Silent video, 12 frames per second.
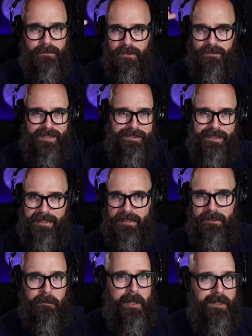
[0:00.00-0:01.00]
effervescing
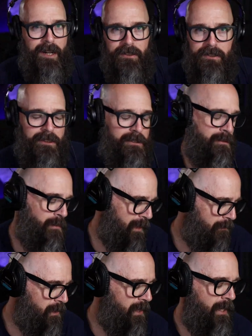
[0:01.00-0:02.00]
into my consciousness or
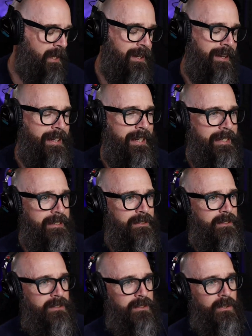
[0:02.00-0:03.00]
whatever.
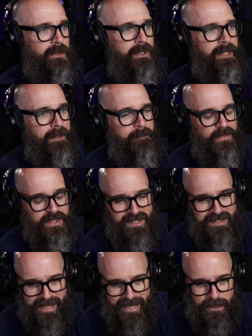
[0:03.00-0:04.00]
And so um,
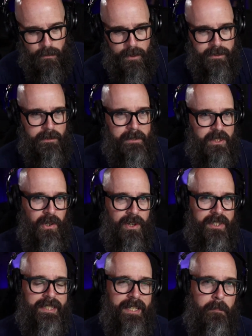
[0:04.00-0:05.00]
today we're going to be
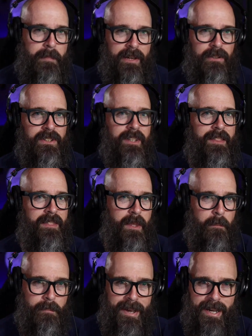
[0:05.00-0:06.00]
talking about
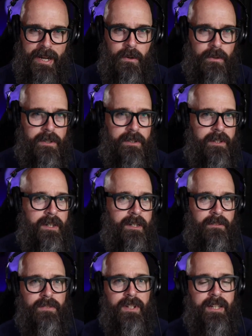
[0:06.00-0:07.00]
the power
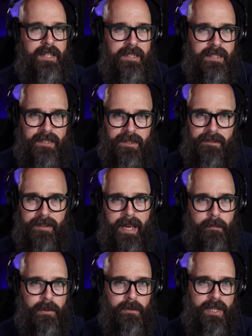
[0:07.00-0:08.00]
of
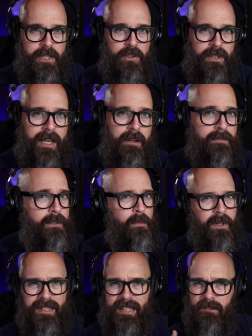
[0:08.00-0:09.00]
collaboration. Now, if you
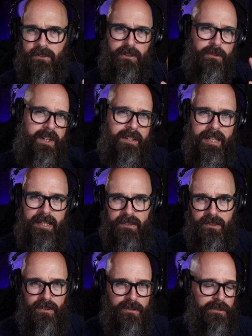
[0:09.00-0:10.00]
want to get straight
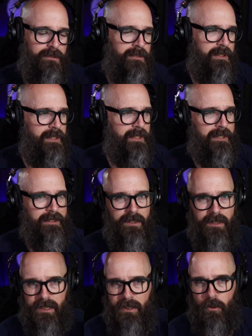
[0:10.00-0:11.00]
ahead to the uh,
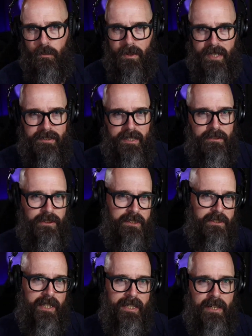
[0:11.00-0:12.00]
to the cue breakdown, you
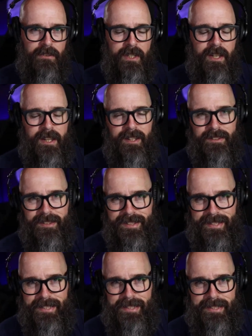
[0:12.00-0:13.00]
can check out
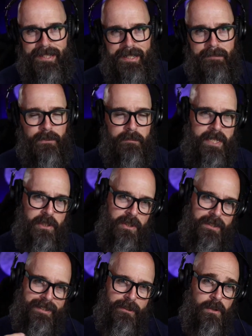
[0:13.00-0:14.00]
the uh,
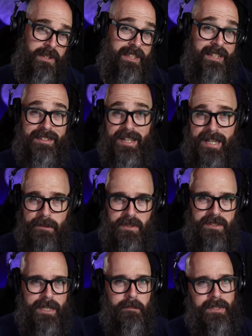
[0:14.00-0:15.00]
information or the uh,
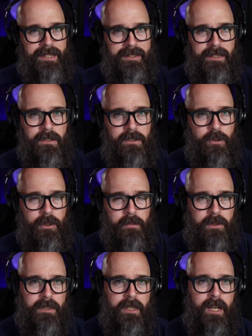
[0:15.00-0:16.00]
timestamp in the
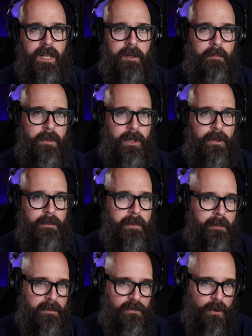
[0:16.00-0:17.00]
description below.
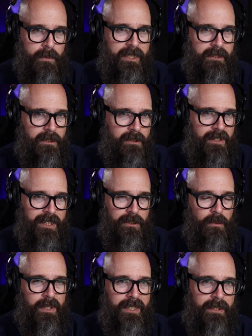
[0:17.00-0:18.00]
But before we get started, I
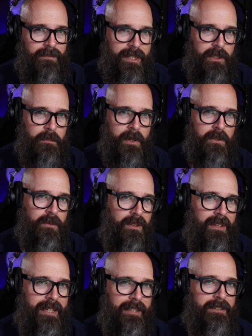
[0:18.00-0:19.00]
do want to give a special
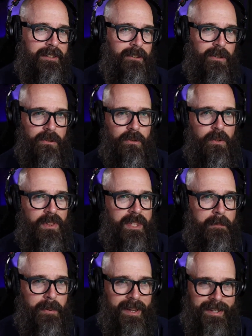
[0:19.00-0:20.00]
thanks to
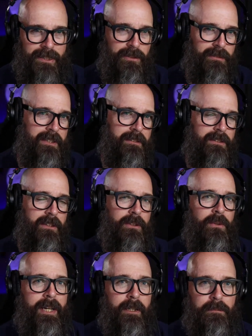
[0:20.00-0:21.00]
the patrons
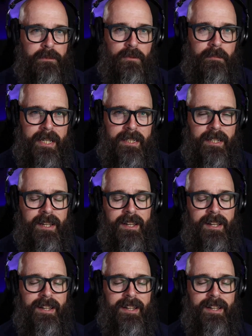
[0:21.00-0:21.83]
who helped to make